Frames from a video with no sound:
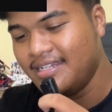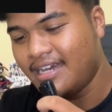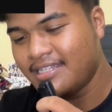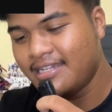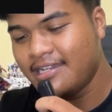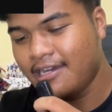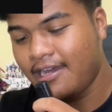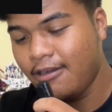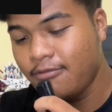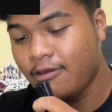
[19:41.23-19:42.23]
Actually, look,
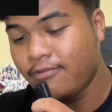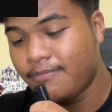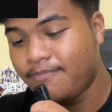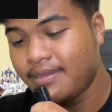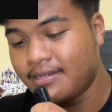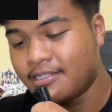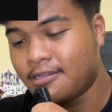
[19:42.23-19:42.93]
how about we pin this